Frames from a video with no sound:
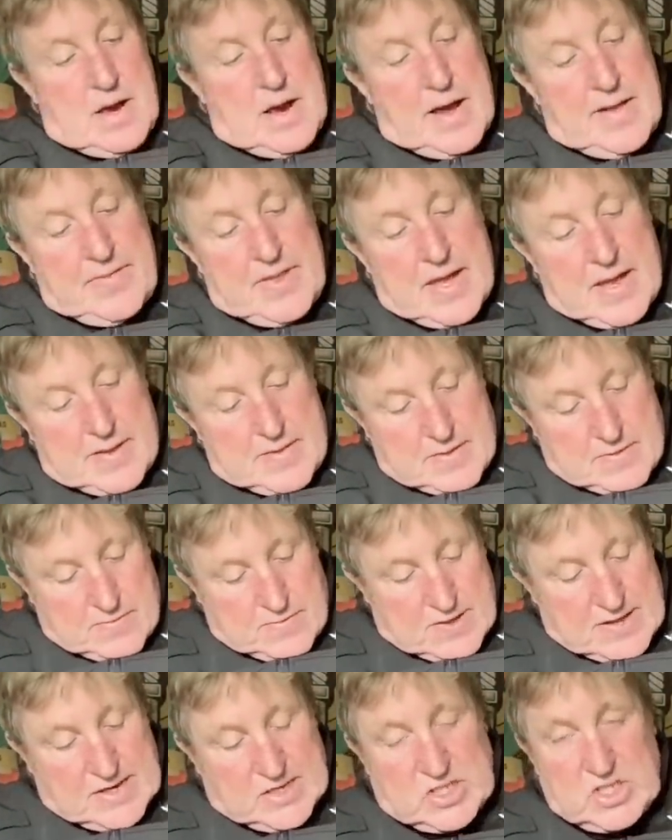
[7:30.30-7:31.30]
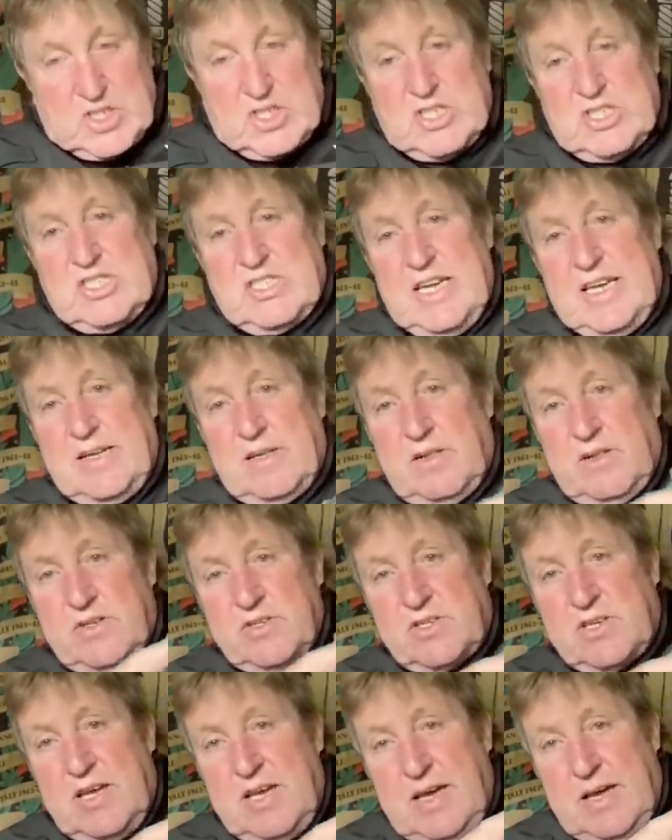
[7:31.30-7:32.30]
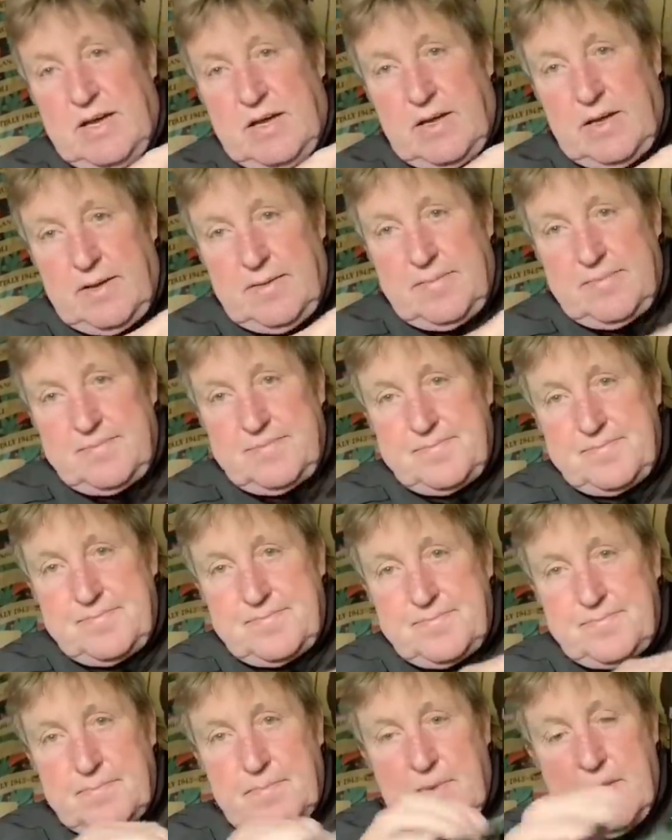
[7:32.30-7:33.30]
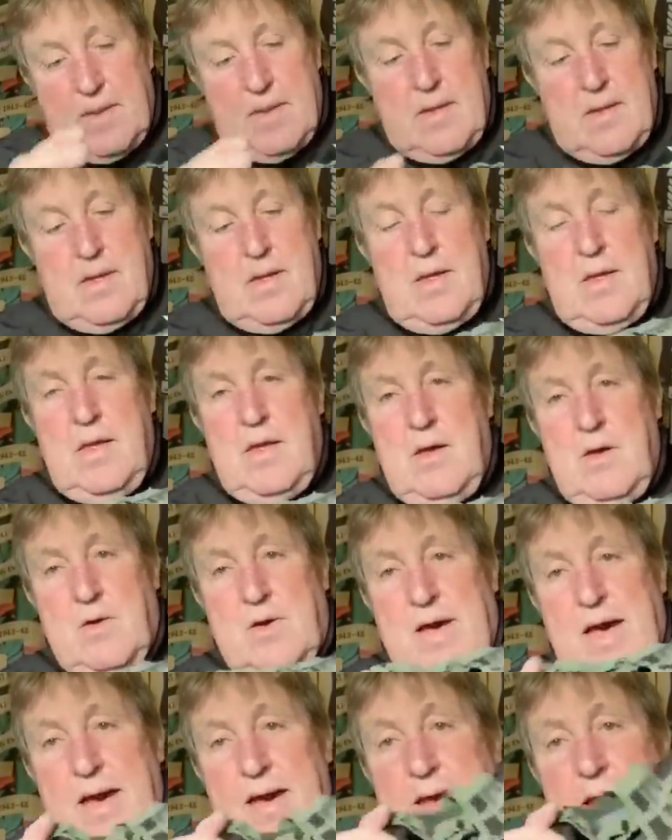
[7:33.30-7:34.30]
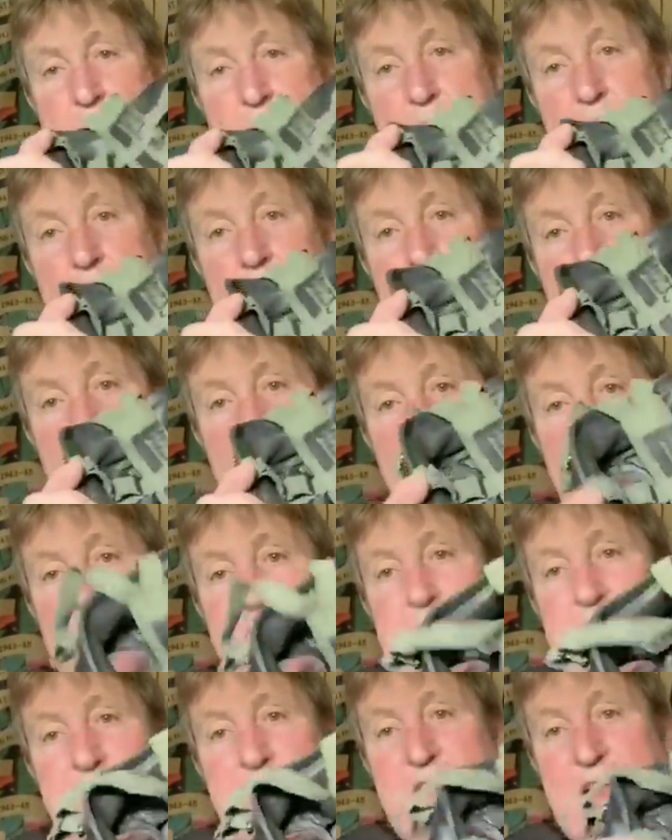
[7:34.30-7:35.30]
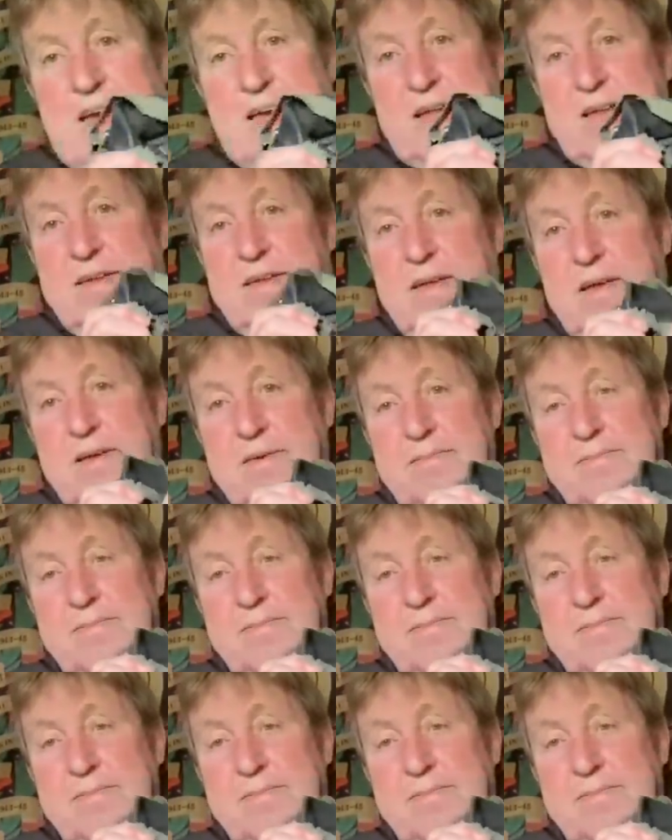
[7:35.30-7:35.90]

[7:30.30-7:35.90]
and then these seals here, okay, they inflate.